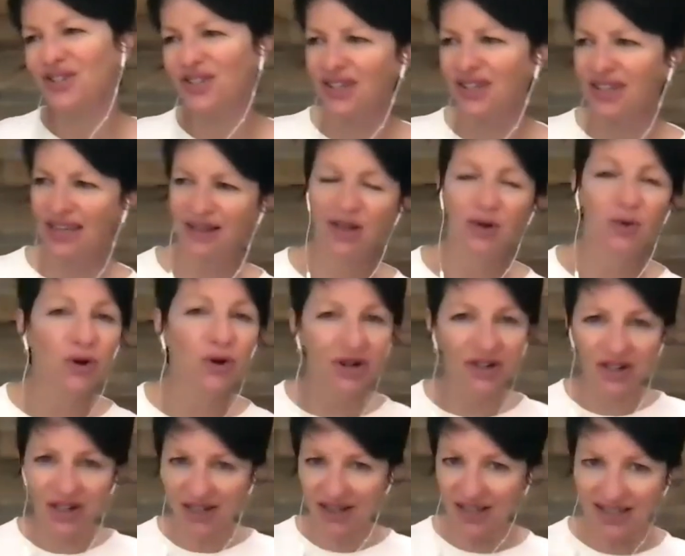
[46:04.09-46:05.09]
and like they
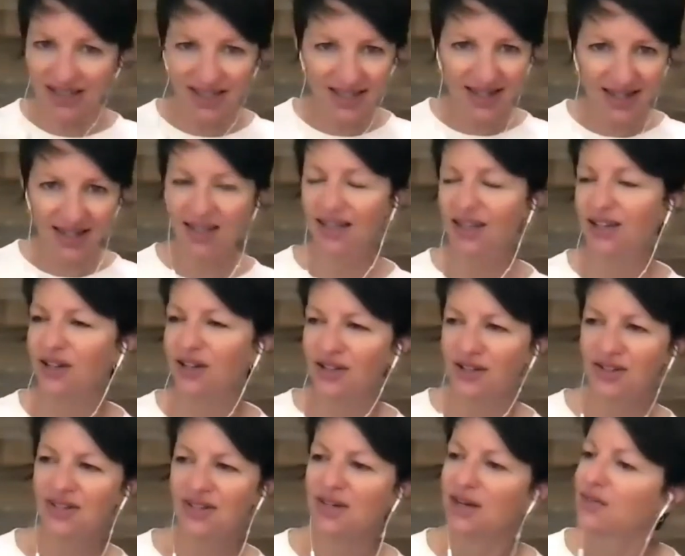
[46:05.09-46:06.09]
worked on listening and all
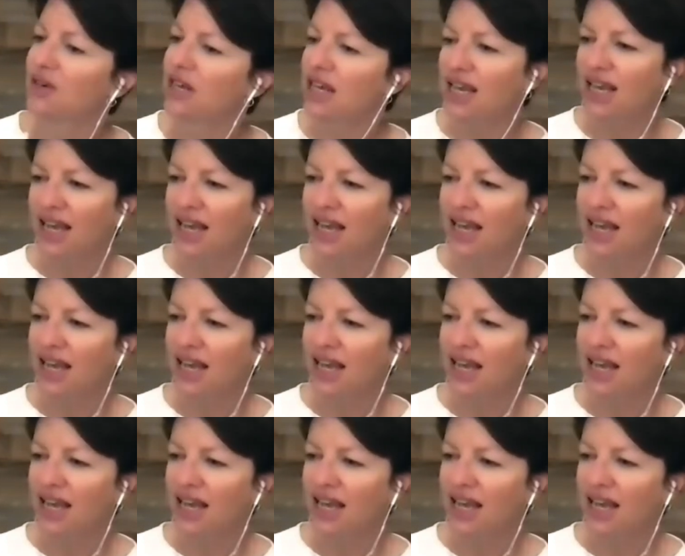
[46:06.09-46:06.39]
this stuff mm-hmm.